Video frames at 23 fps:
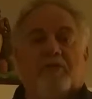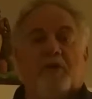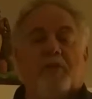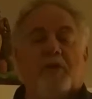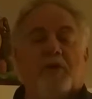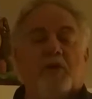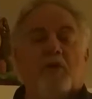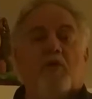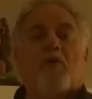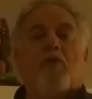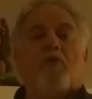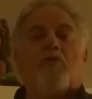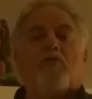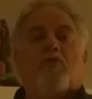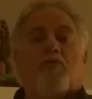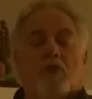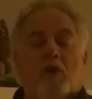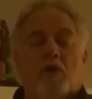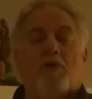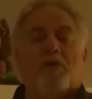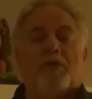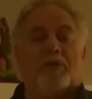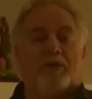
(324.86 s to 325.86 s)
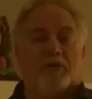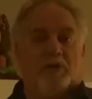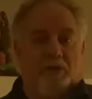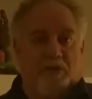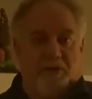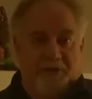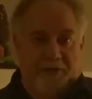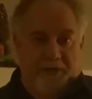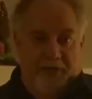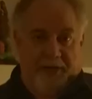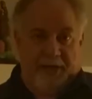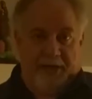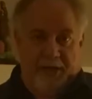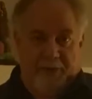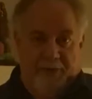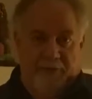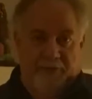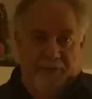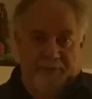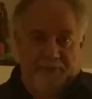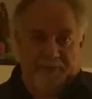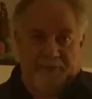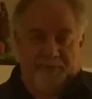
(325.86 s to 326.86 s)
so we all grow and learn together.